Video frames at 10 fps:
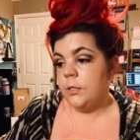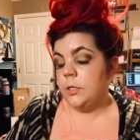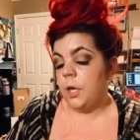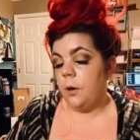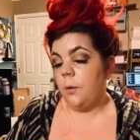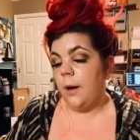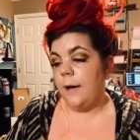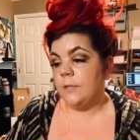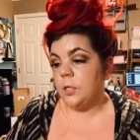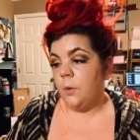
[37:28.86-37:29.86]
So I
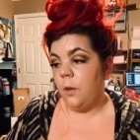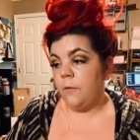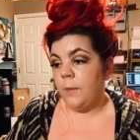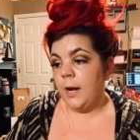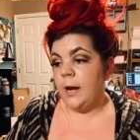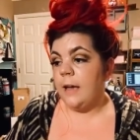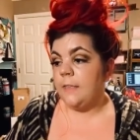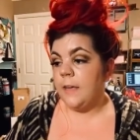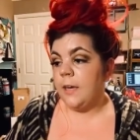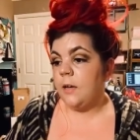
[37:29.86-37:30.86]
have to do all of mine. I
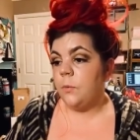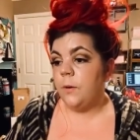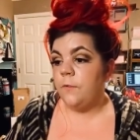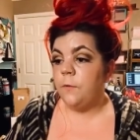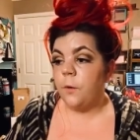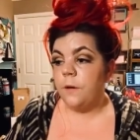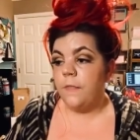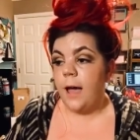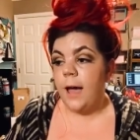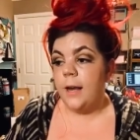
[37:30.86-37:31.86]
think for
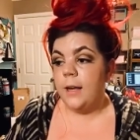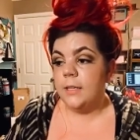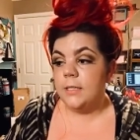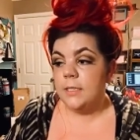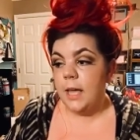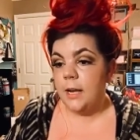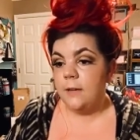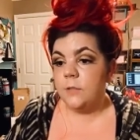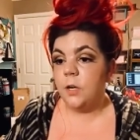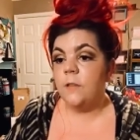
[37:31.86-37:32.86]
that
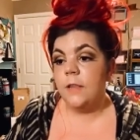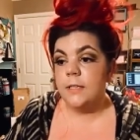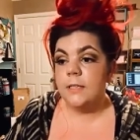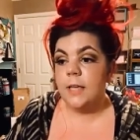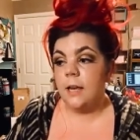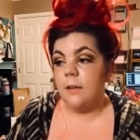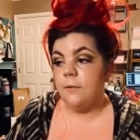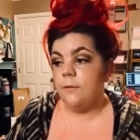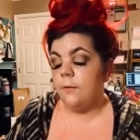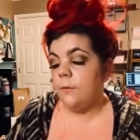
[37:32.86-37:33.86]
incentive, to earn the
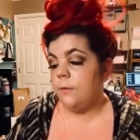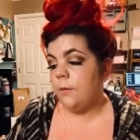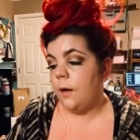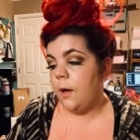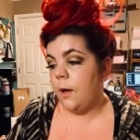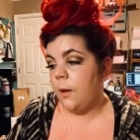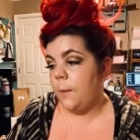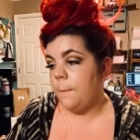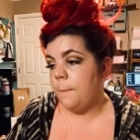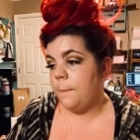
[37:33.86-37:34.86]
incentive, I